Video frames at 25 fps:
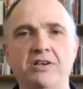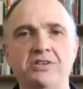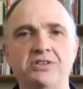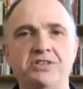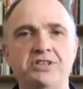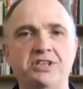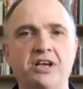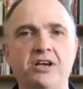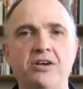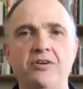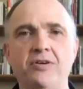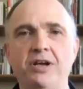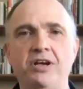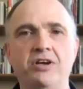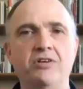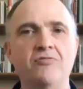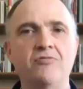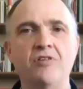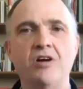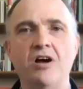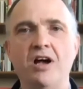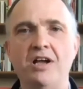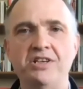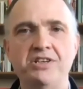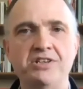So he can
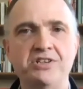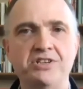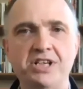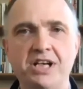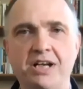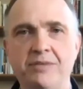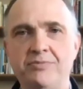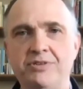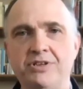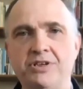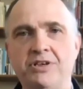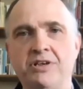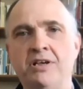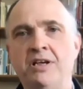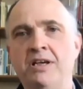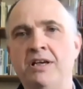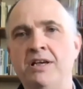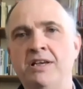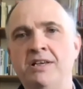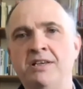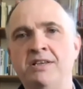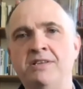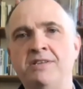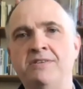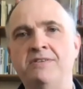write in chapter
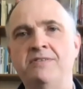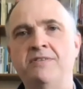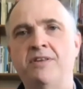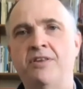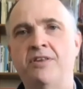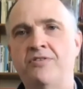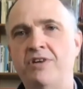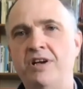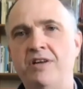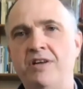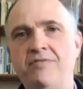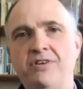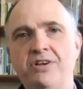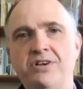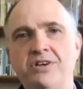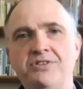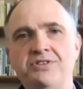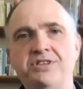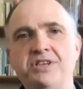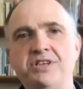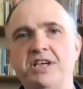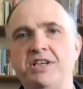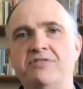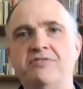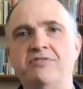3, verse
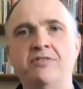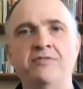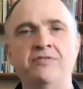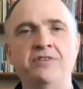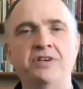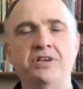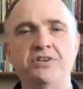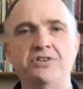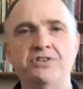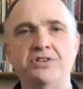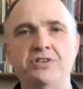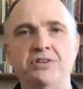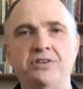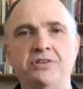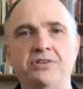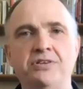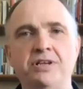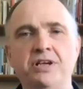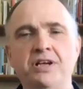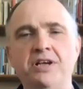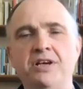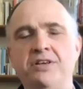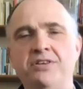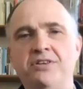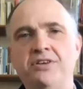6 of Ephesians,
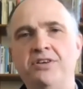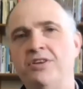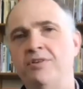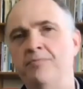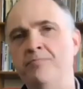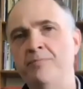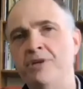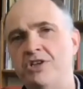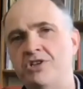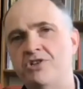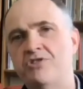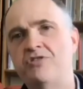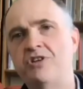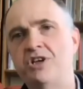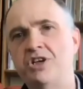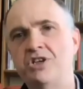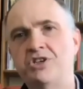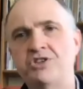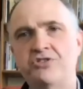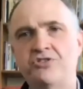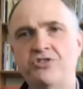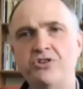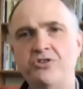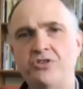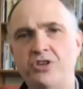that the mystery
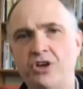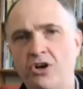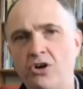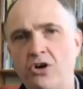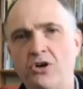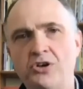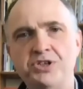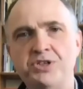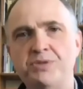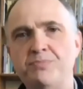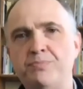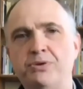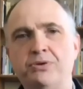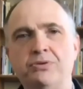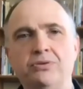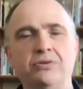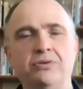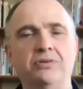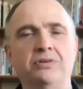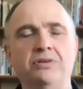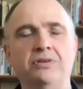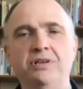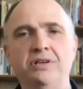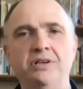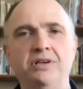is through the gospel
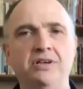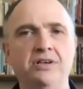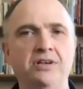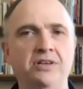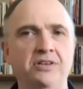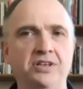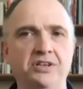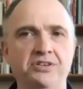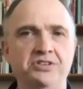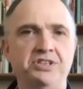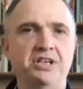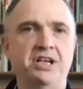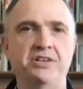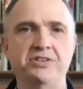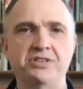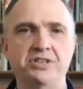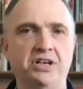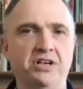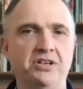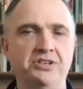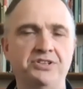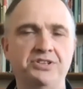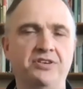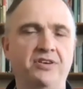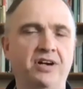the
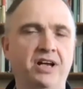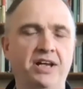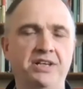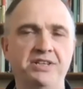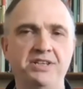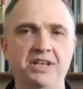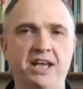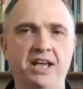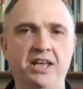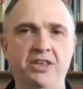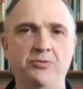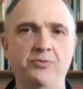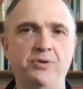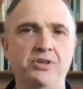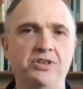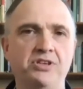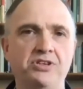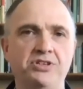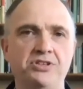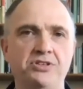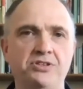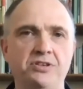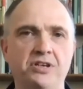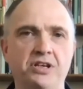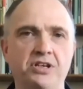Gentiles are heir together with
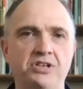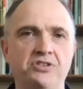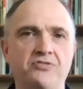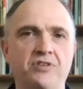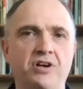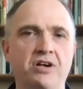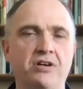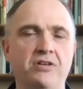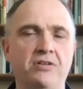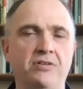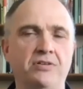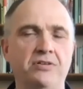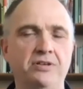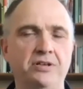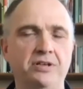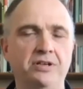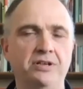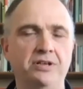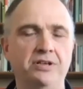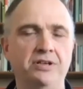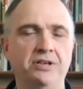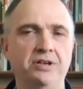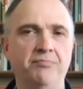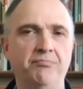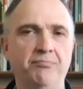Israel,
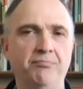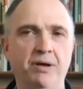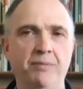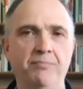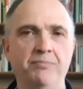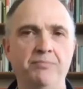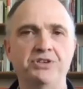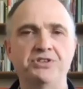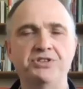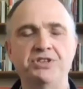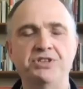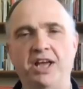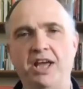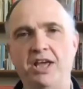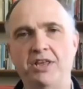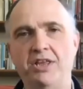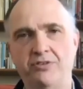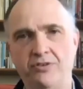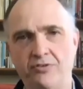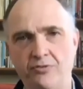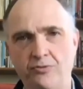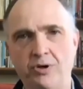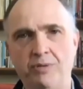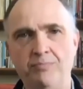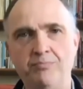members together
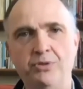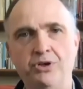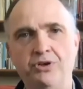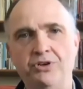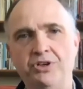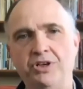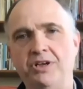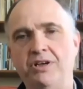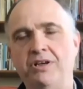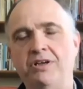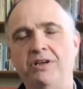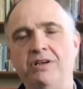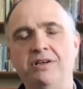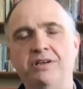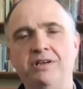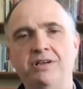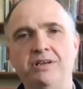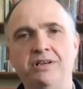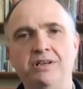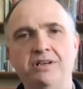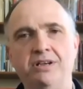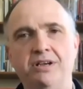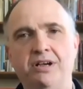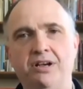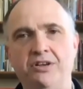of one body,
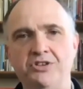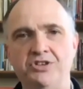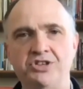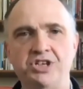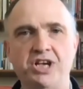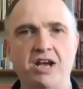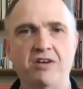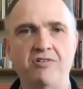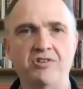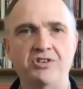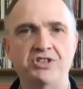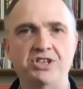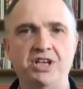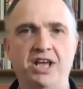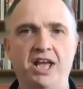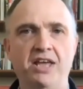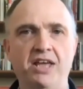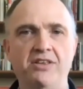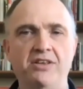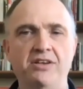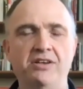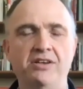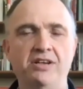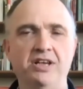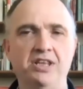and sharers
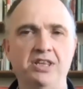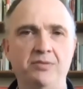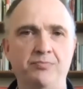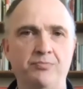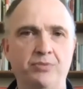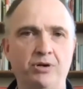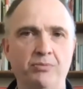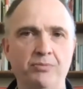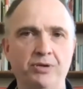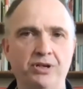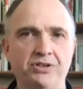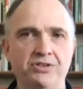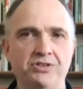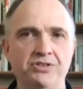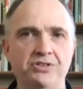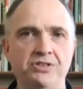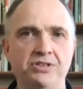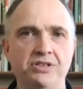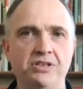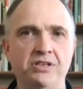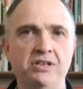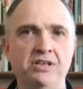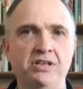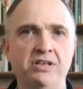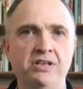together in the promise
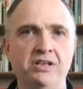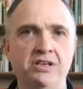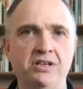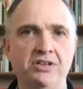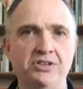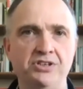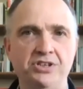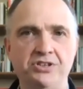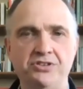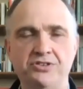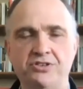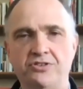in Jesus